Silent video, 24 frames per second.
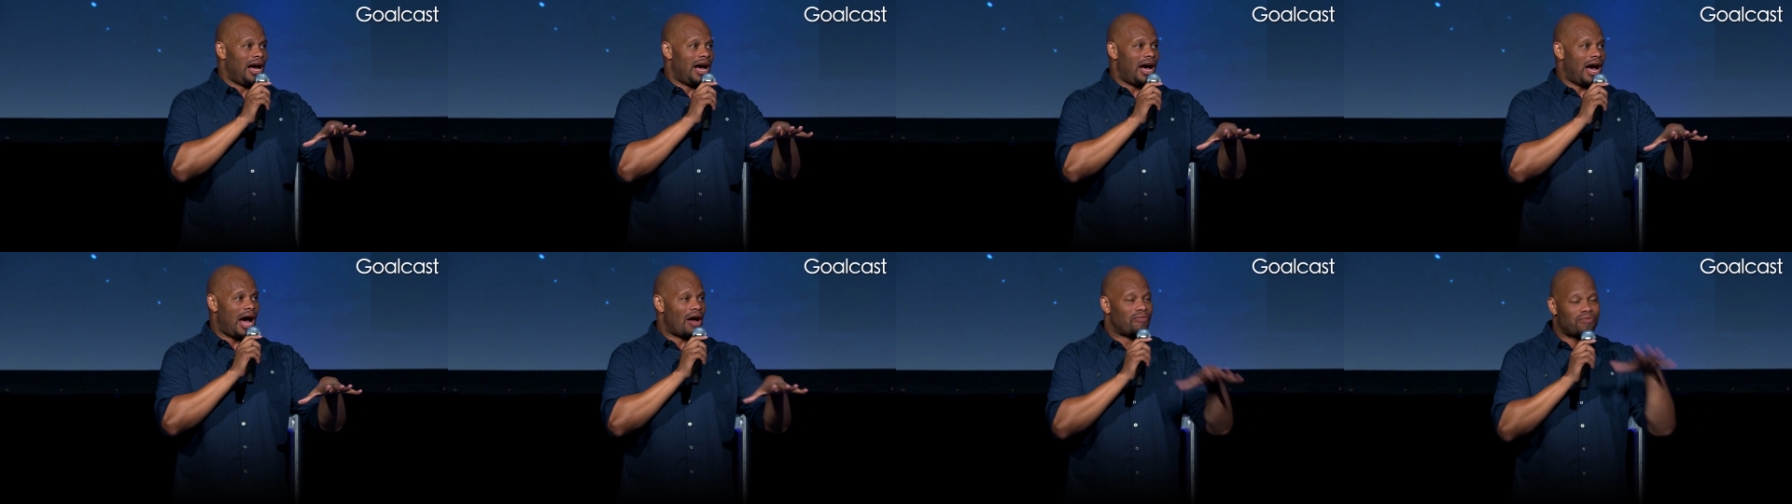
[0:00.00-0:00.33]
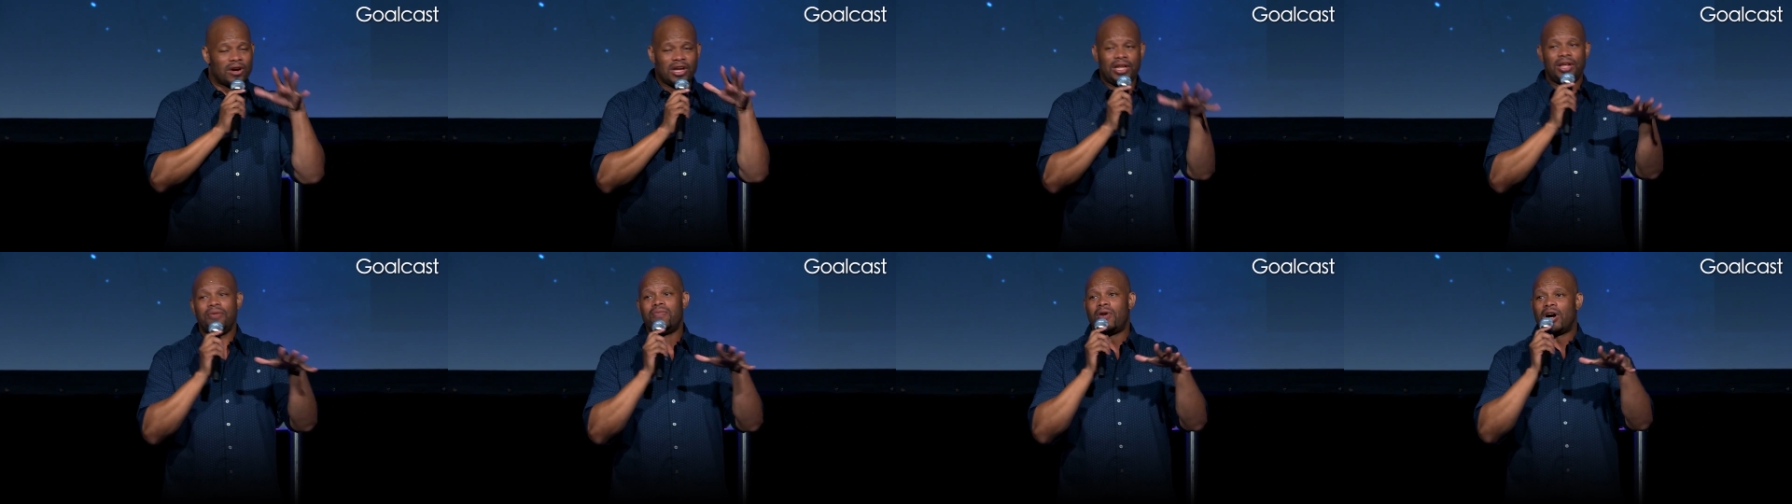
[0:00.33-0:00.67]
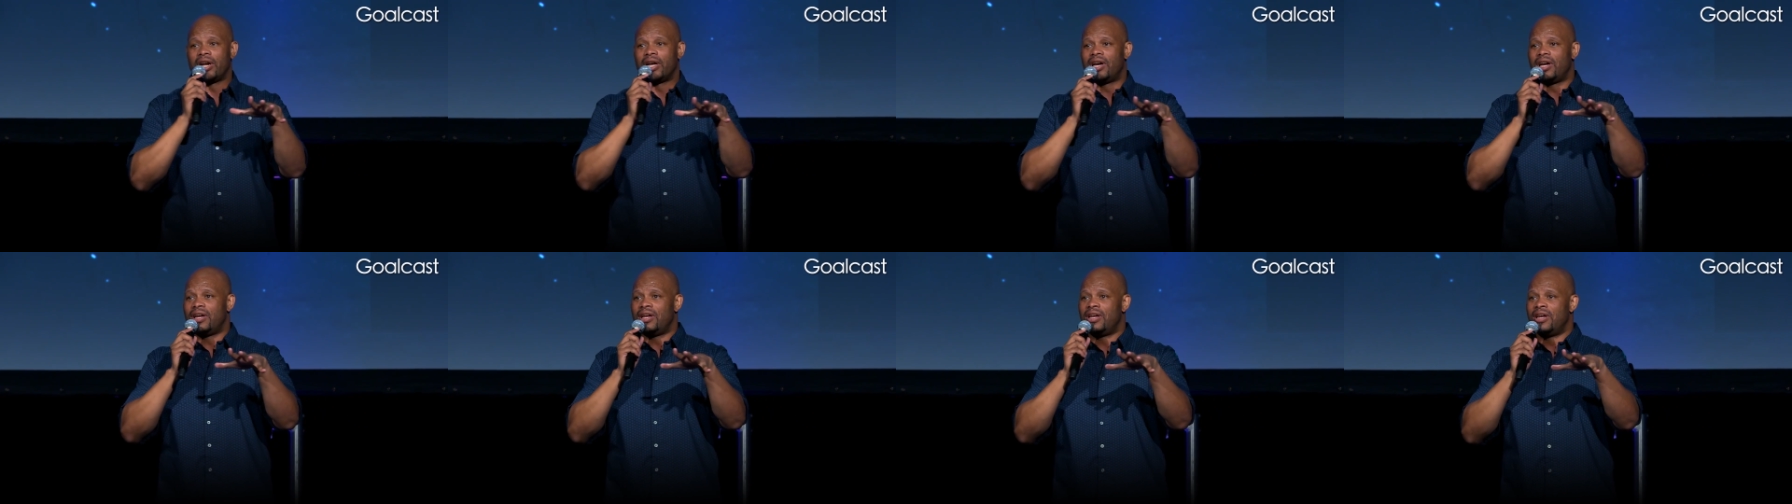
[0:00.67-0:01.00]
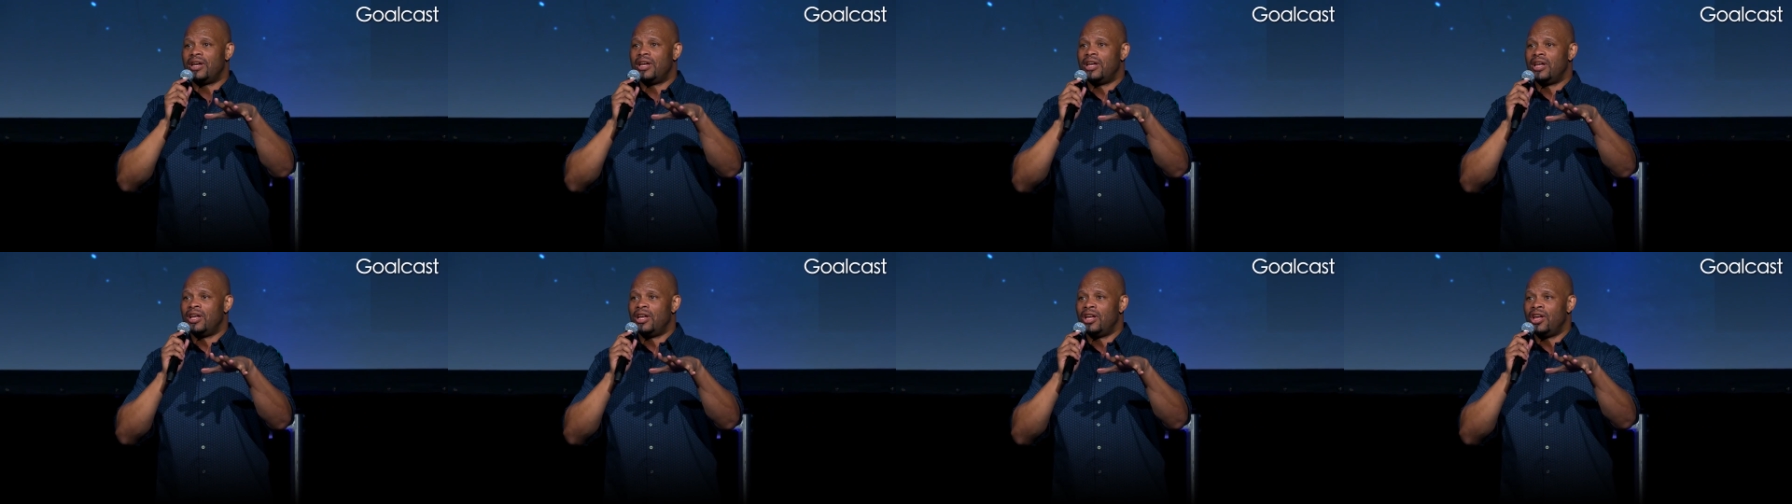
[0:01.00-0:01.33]
I really want to
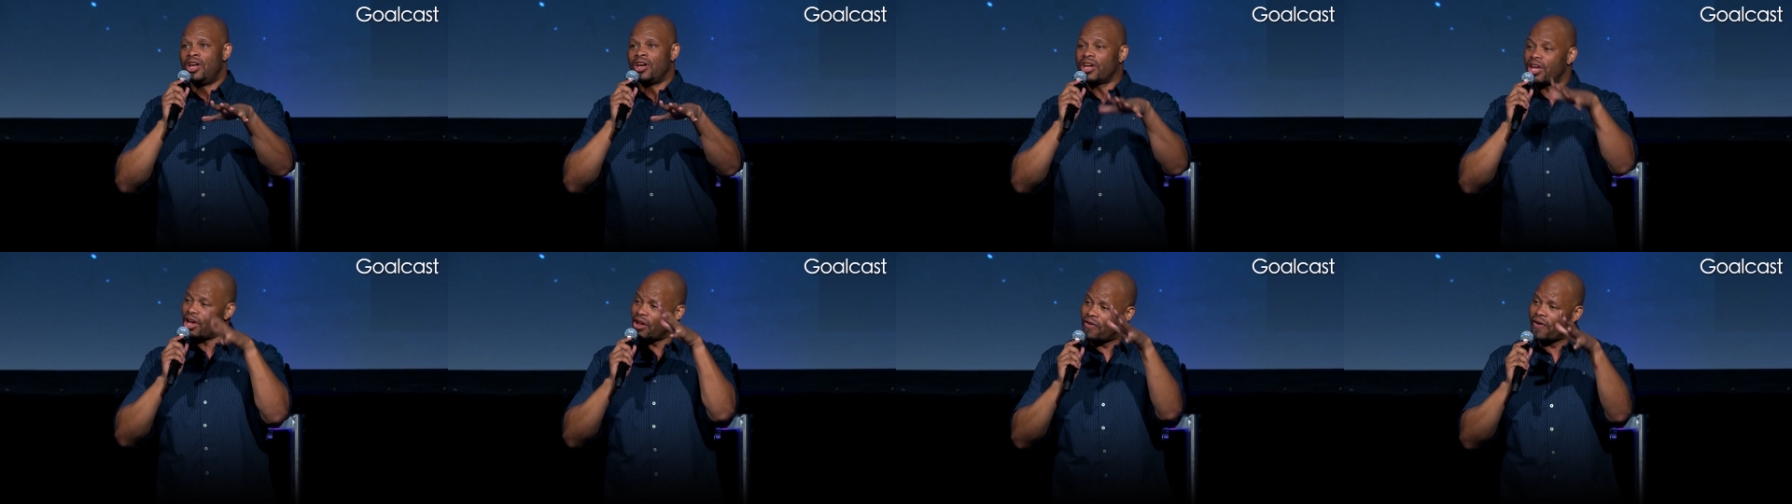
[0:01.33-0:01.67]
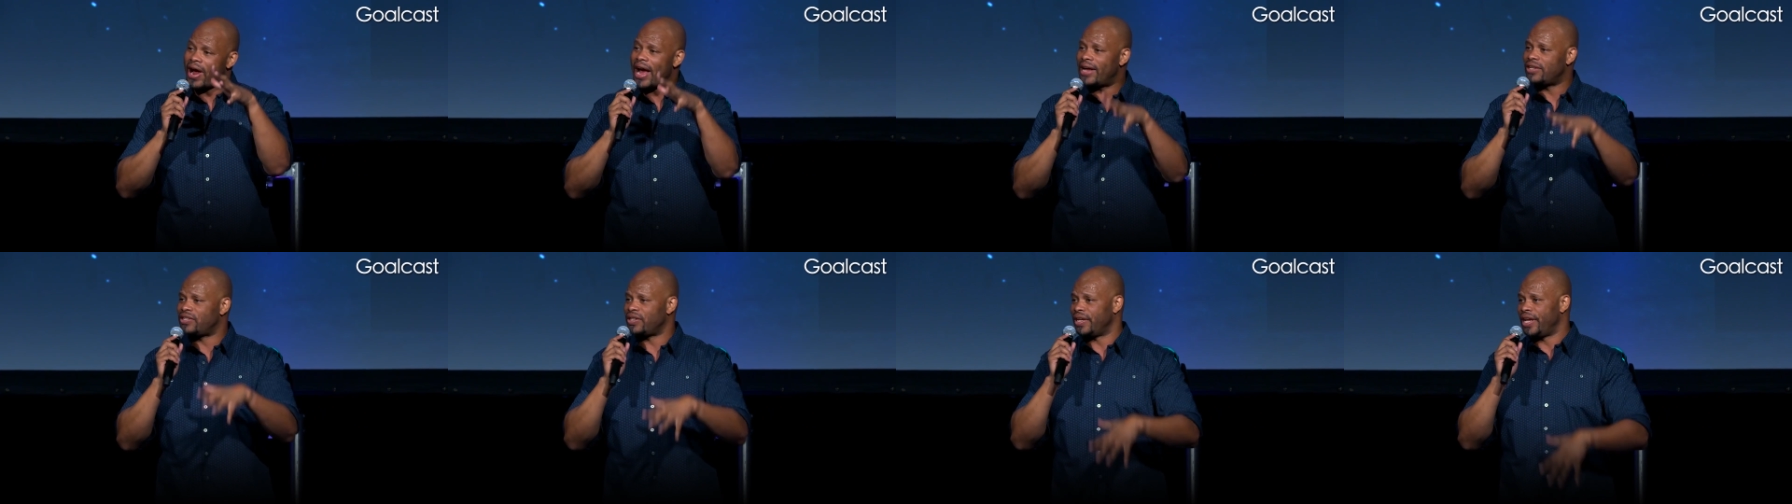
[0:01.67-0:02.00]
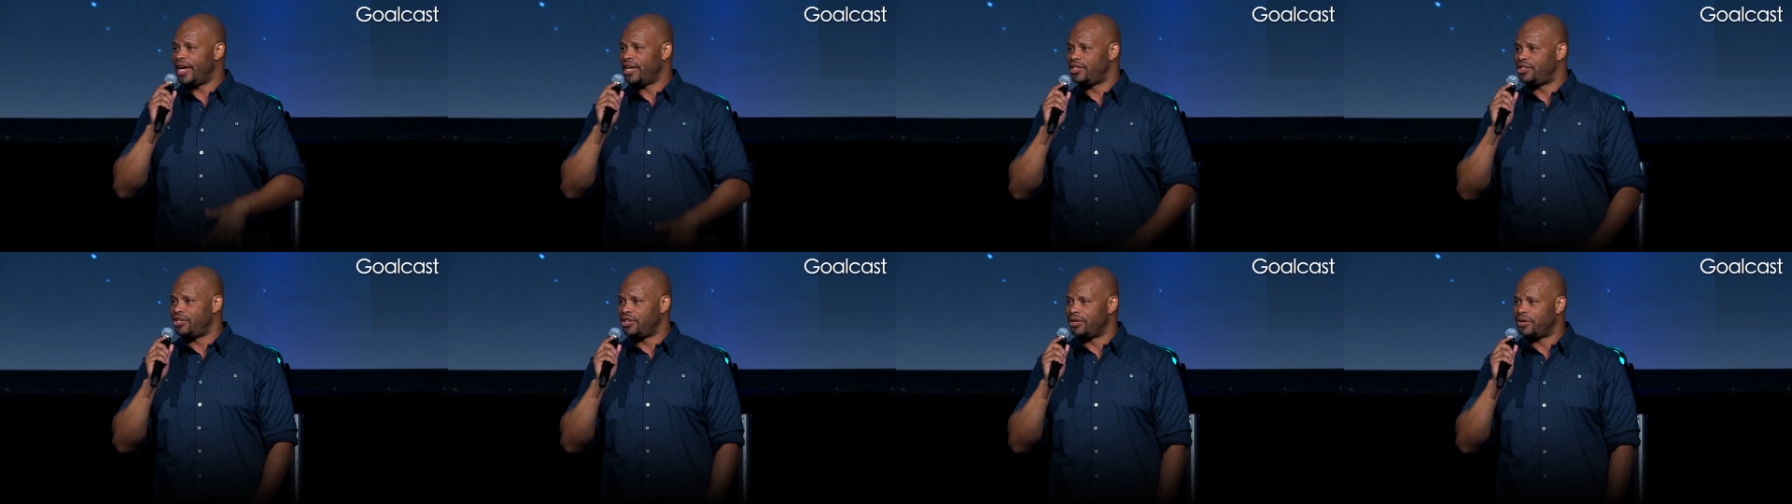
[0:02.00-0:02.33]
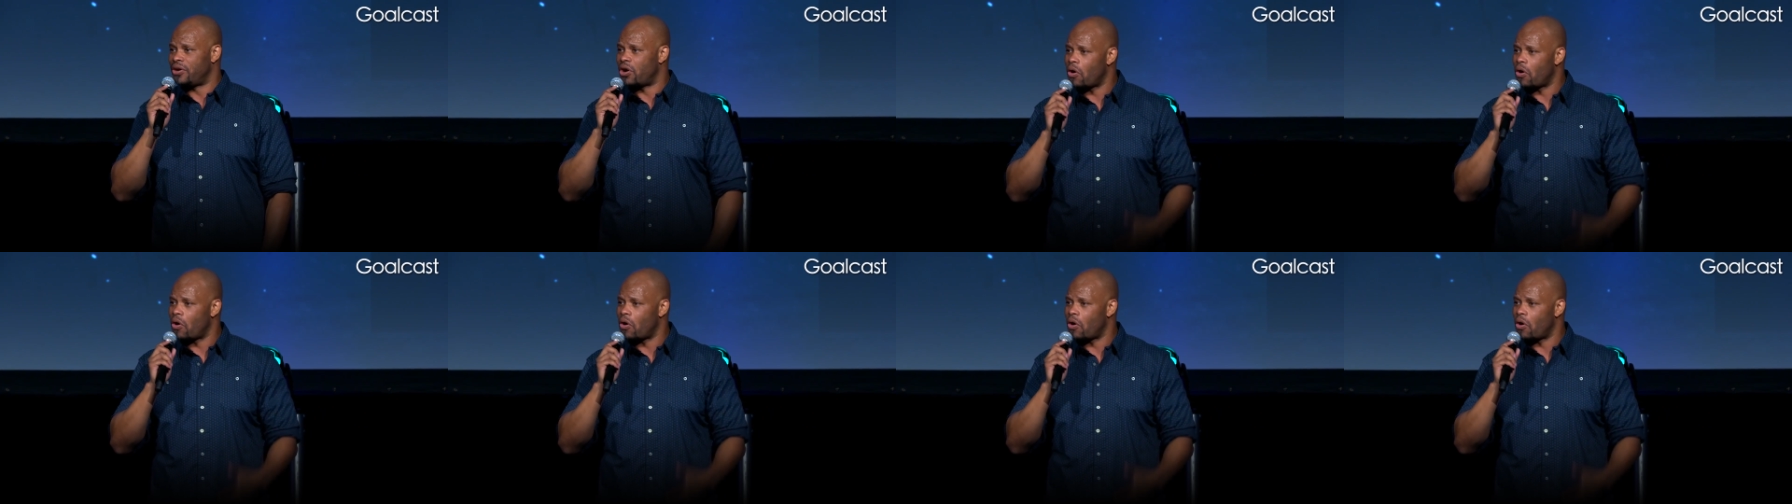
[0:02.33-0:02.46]
congratulate you.